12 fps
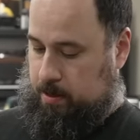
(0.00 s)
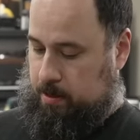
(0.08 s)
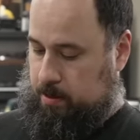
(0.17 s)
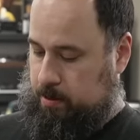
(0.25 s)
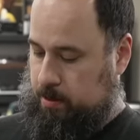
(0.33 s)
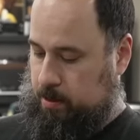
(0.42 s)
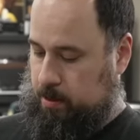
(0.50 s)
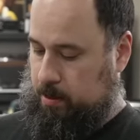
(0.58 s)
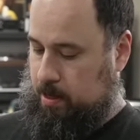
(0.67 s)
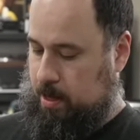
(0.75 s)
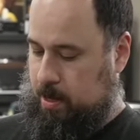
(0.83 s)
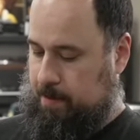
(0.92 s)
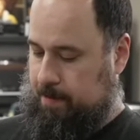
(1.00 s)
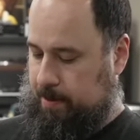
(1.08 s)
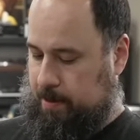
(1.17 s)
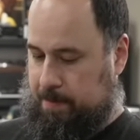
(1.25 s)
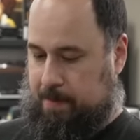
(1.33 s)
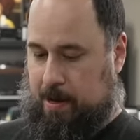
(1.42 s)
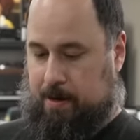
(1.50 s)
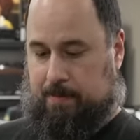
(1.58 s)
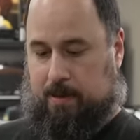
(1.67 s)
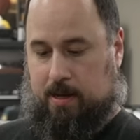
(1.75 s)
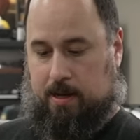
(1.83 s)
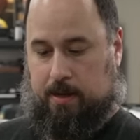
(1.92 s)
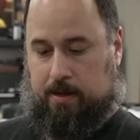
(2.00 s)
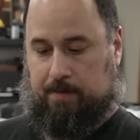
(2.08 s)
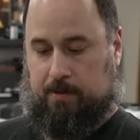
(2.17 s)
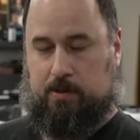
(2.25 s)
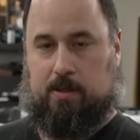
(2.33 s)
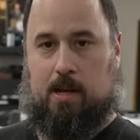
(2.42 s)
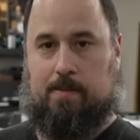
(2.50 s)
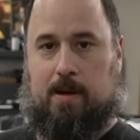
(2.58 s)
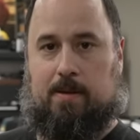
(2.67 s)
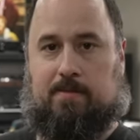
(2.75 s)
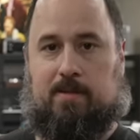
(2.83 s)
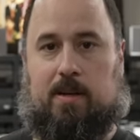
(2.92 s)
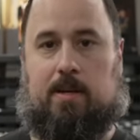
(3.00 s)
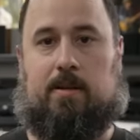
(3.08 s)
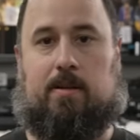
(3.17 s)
Let's see, live at the bottom line. First time on vinyl,